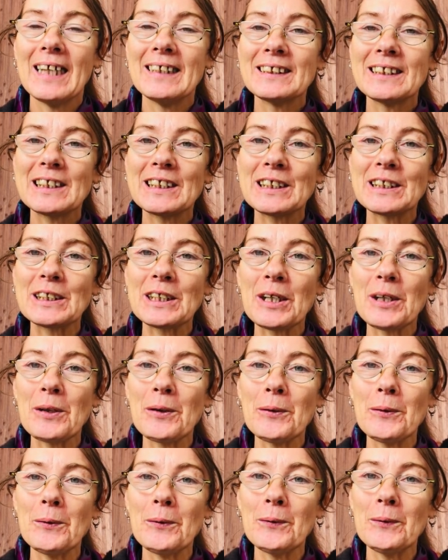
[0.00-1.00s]

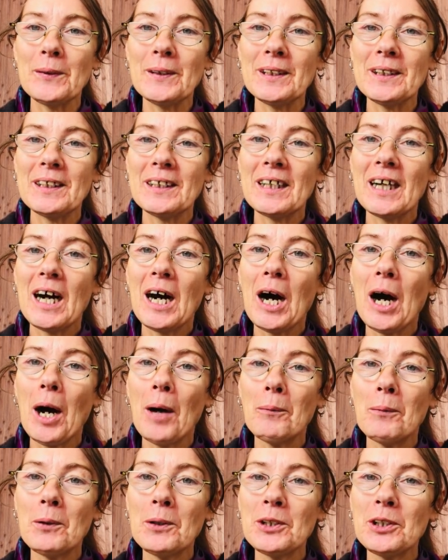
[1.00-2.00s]
So
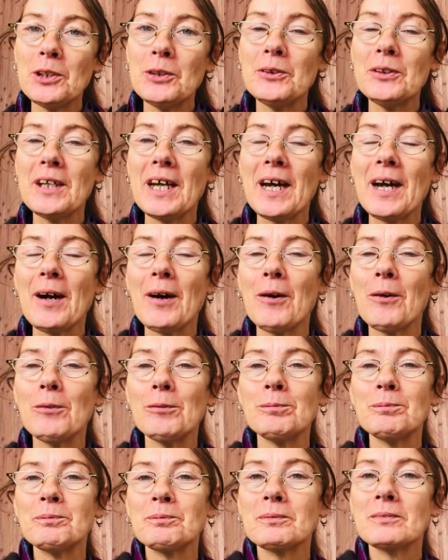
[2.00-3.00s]
I want you now
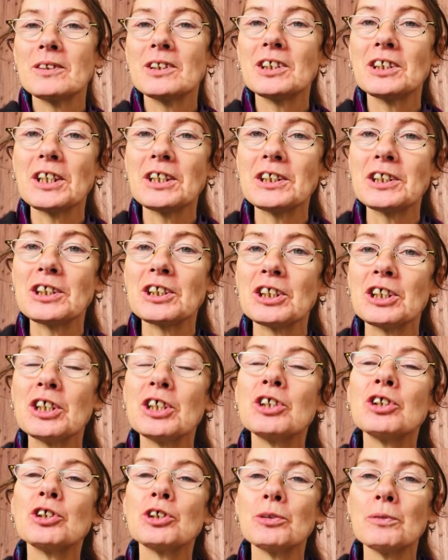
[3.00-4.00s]
just
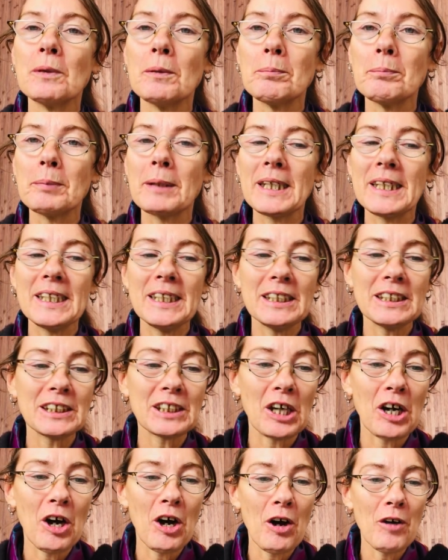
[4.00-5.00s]
to repeat
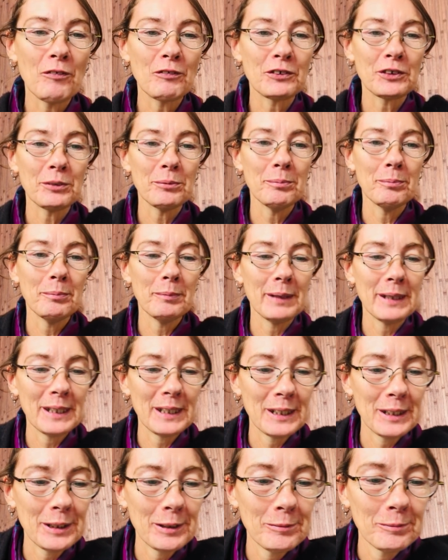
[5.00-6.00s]
after
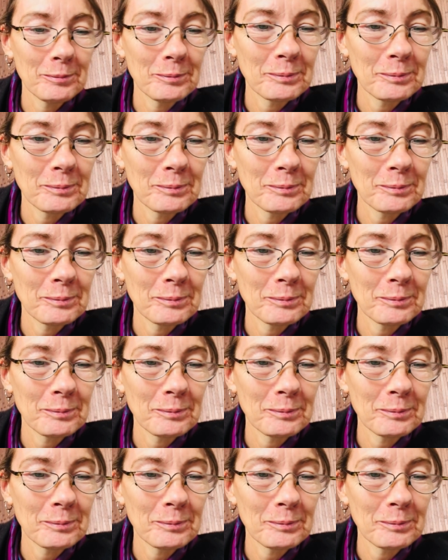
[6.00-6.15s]
me,